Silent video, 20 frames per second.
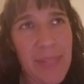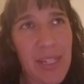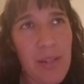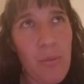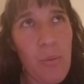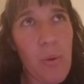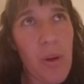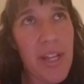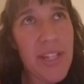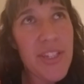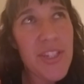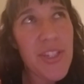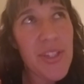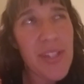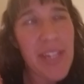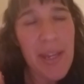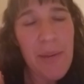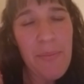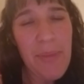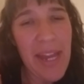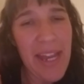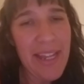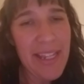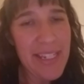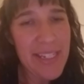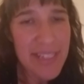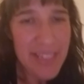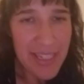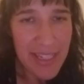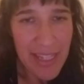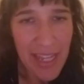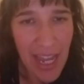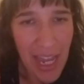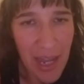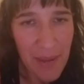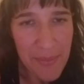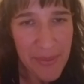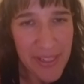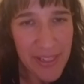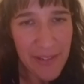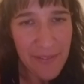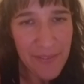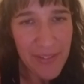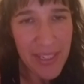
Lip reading: Once you get back into the habit of